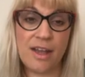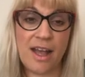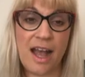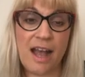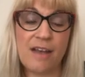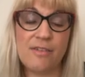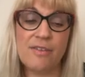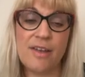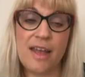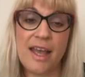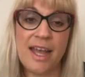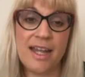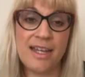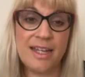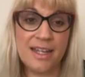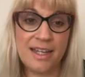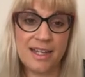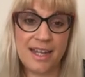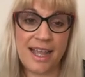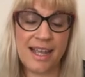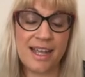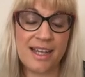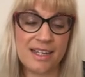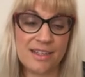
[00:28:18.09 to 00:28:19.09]
have any
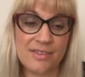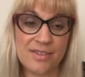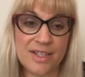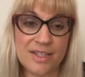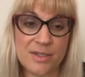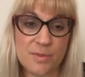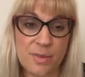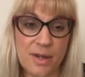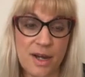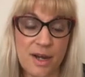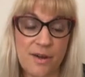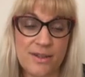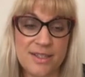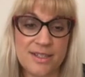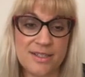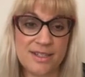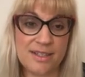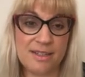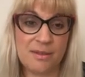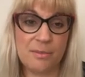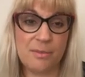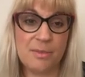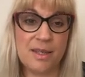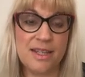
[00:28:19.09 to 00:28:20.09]
negative experience in
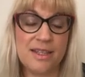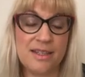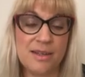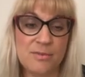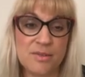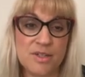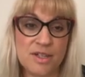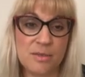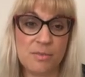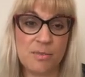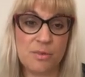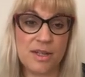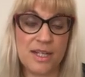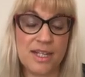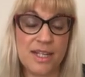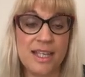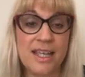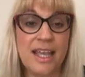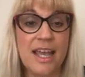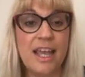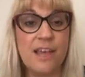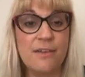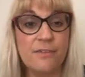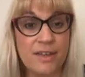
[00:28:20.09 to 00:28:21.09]
a mediumship reading
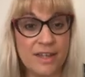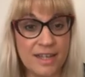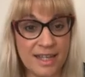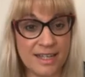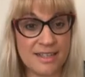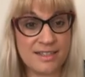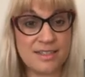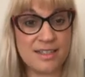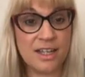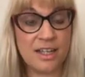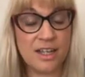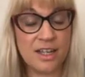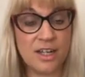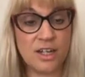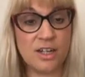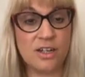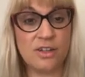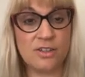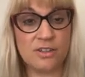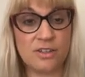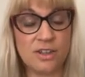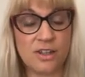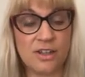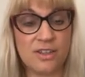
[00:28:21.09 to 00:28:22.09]
if it is
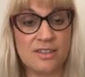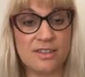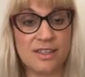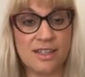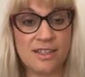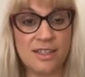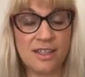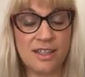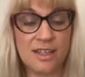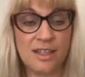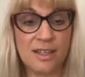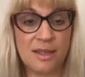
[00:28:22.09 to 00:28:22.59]
conducted